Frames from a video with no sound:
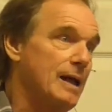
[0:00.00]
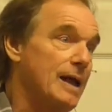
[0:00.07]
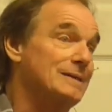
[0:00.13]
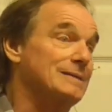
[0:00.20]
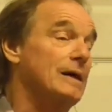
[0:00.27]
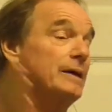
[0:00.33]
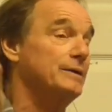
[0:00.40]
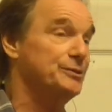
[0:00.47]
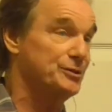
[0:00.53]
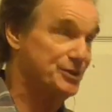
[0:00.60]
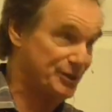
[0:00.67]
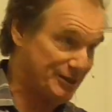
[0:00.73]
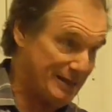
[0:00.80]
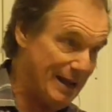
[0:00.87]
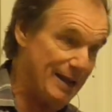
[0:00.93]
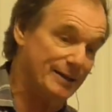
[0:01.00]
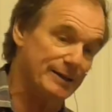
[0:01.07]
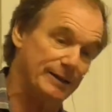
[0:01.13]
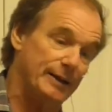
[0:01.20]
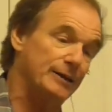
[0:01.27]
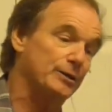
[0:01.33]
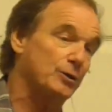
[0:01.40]
as I understand
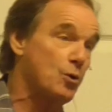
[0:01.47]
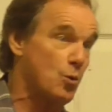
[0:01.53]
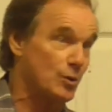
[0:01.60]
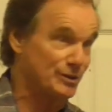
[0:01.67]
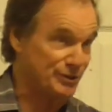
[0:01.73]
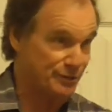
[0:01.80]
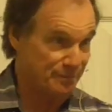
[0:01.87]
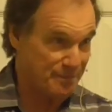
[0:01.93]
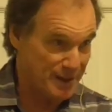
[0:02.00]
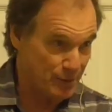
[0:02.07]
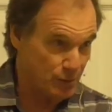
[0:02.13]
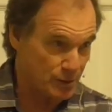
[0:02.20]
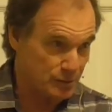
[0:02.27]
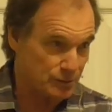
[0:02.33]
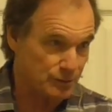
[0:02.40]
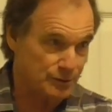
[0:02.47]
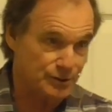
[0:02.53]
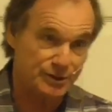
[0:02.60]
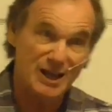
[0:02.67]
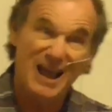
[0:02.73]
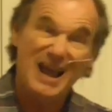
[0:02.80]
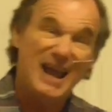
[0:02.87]
it in the Course in Miracles,